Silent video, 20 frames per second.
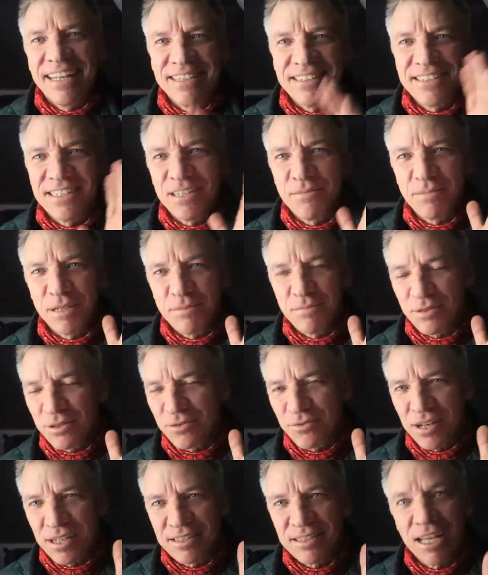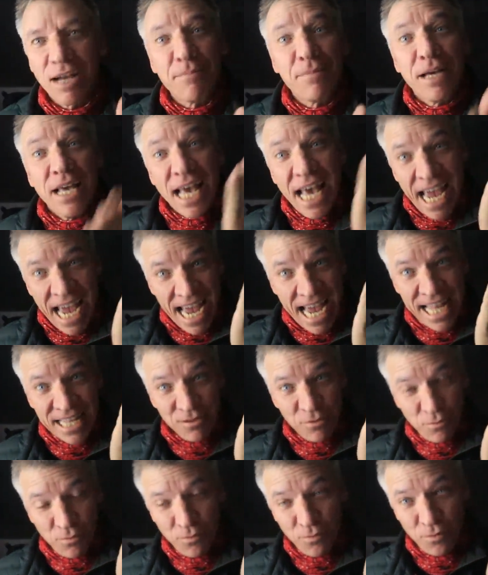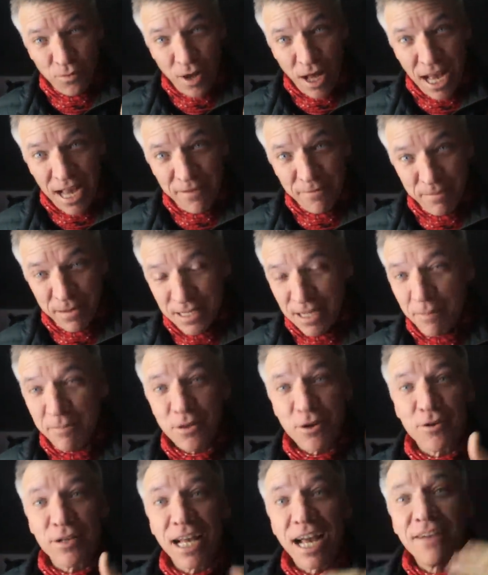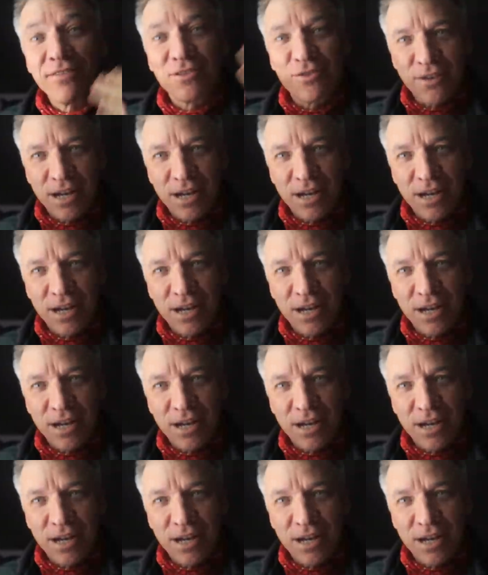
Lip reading: and see people dressed up. And I've been up there, and I've